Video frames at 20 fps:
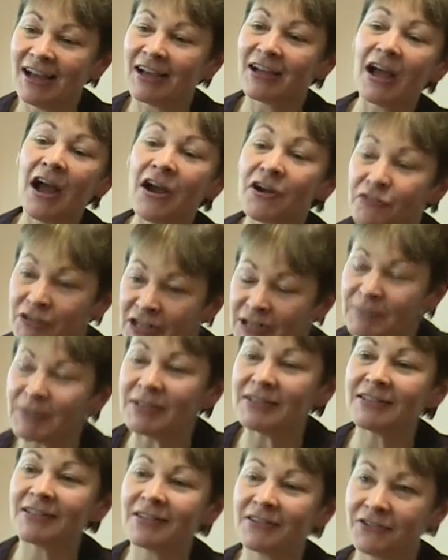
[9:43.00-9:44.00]

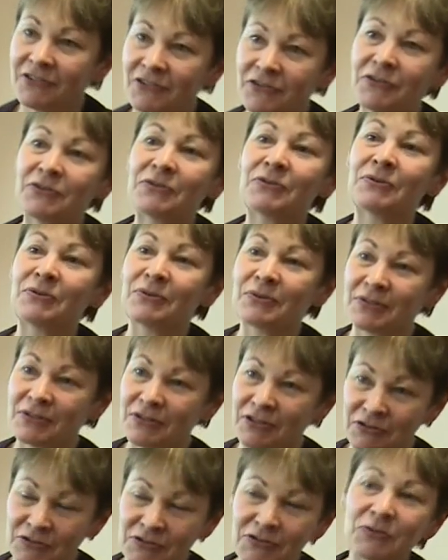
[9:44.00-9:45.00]
agreement through
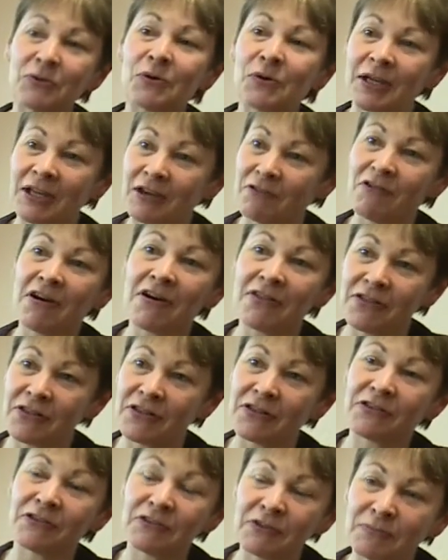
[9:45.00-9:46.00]
talking rather
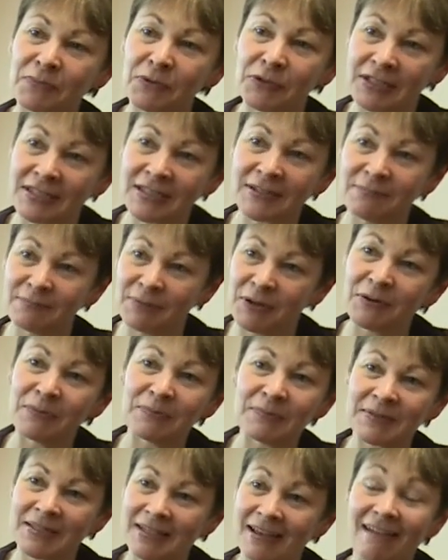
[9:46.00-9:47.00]
than through bullets and
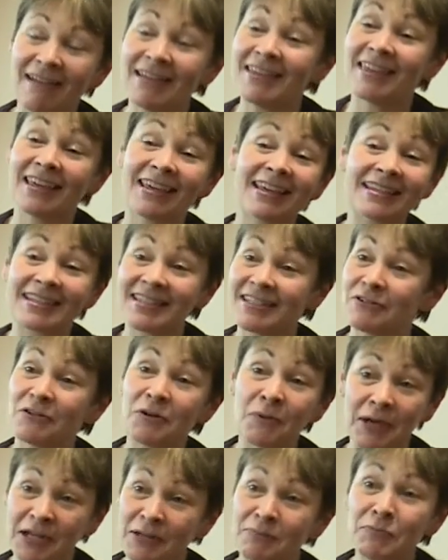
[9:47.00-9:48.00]
bombs, I think is still
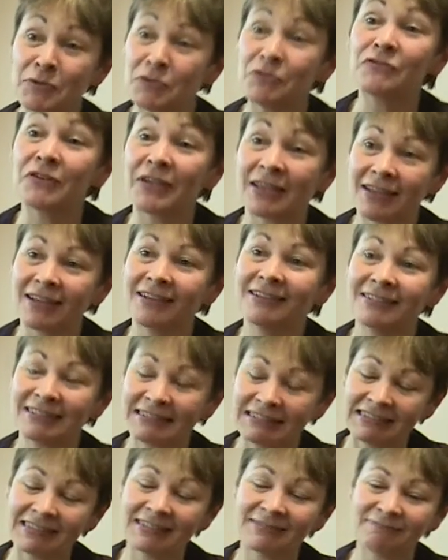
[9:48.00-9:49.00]
quite a moving
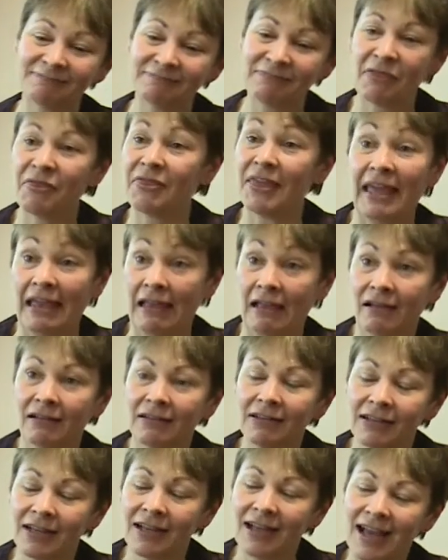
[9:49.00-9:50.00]
thing.
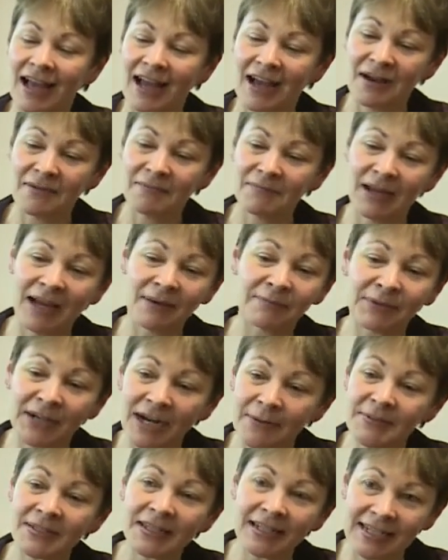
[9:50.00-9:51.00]
And
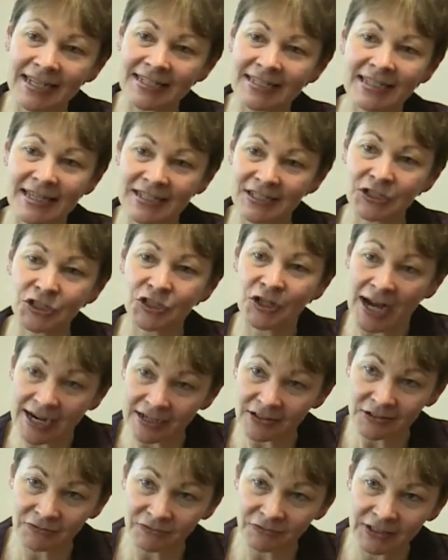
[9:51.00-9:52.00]
perhaps that has less
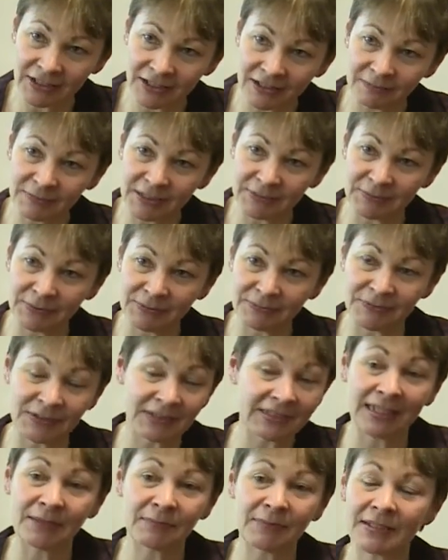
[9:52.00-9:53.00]
traction for young people
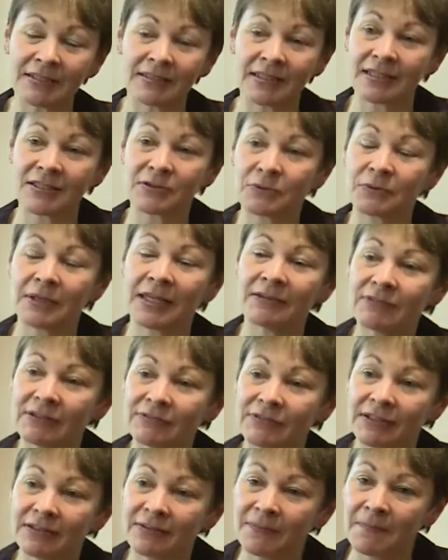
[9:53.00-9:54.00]
today because that's all they've
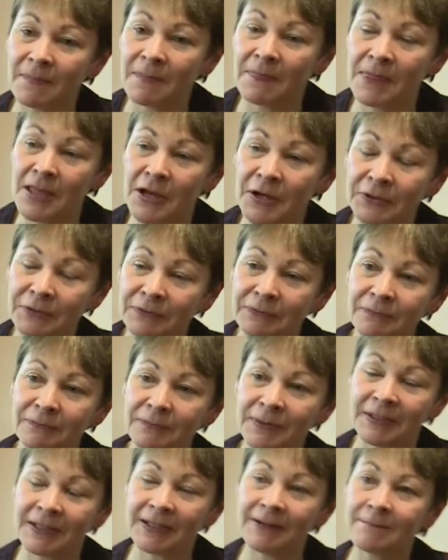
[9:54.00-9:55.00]
ever known.
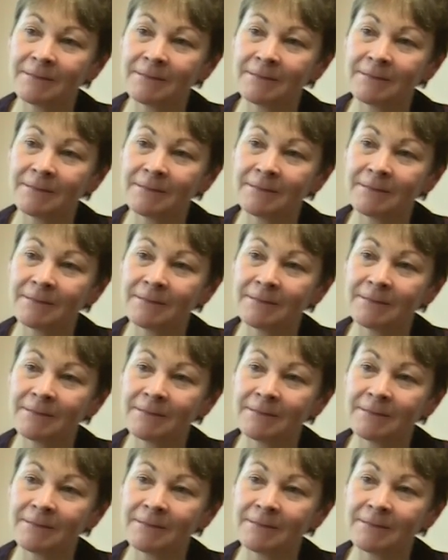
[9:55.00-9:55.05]
But